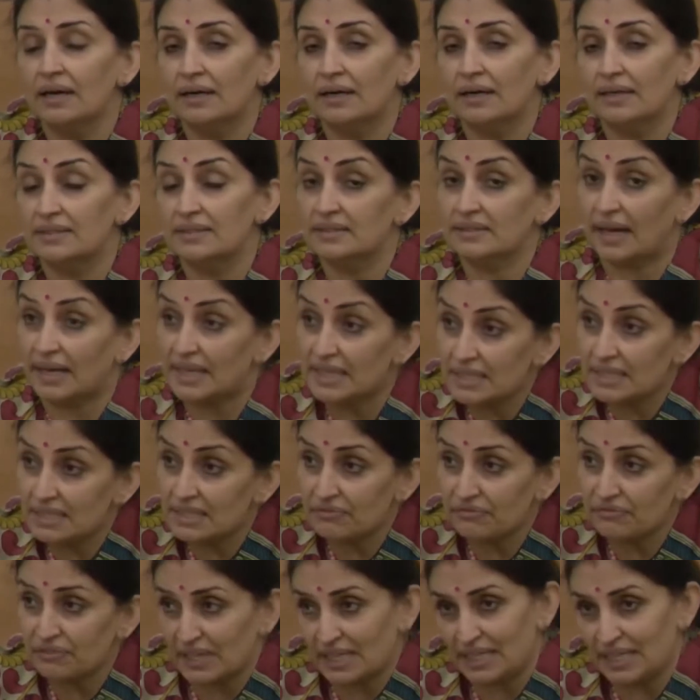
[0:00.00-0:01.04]

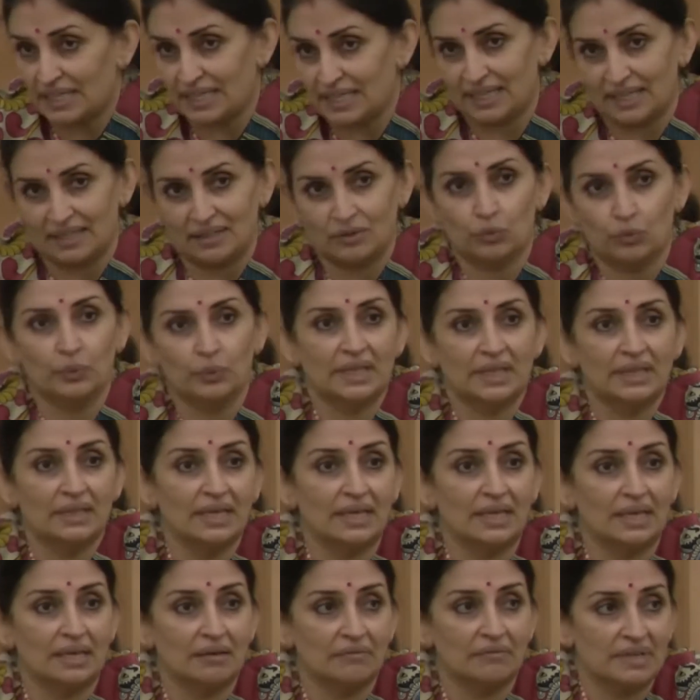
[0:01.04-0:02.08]
scientifically with
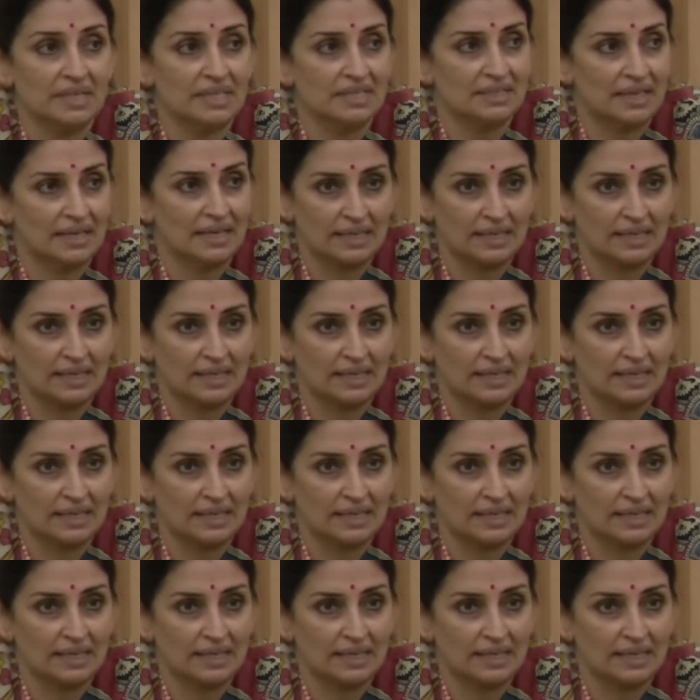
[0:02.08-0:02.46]
the events that are